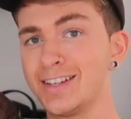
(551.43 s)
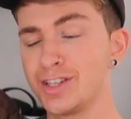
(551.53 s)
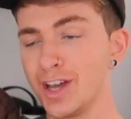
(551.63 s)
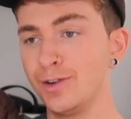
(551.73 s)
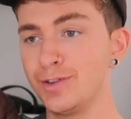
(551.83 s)

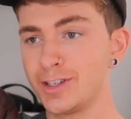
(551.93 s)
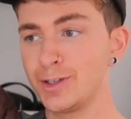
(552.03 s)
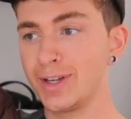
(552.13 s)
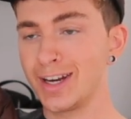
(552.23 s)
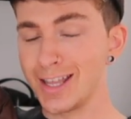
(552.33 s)
tone
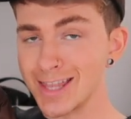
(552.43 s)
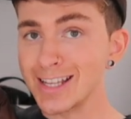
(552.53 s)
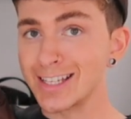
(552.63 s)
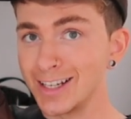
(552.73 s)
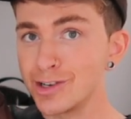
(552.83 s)
to it, like
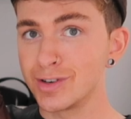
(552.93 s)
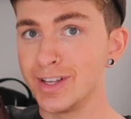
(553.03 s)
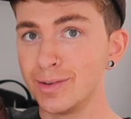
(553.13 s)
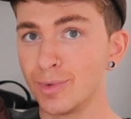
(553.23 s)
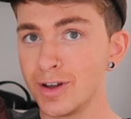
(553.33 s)
that's
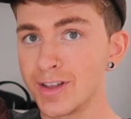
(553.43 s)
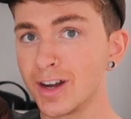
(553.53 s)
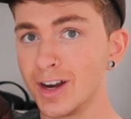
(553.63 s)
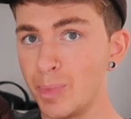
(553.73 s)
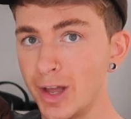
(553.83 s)
literally what the
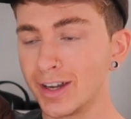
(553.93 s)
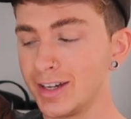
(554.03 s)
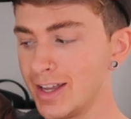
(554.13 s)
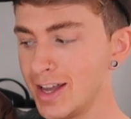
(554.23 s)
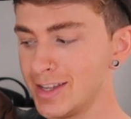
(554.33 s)
colour
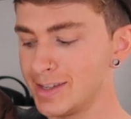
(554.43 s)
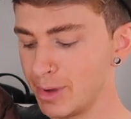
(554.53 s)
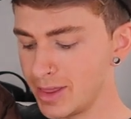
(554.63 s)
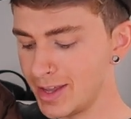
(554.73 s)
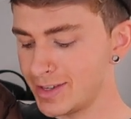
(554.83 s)
burgundy is,
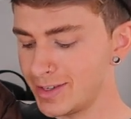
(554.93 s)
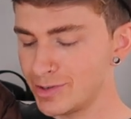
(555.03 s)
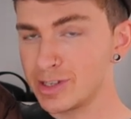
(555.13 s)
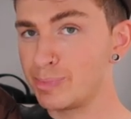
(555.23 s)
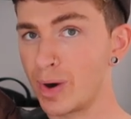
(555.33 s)
but this
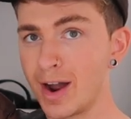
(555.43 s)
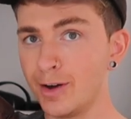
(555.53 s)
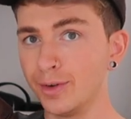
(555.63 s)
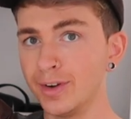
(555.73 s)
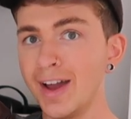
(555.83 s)
is just
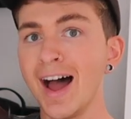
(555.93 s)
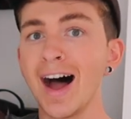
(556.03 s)
brown.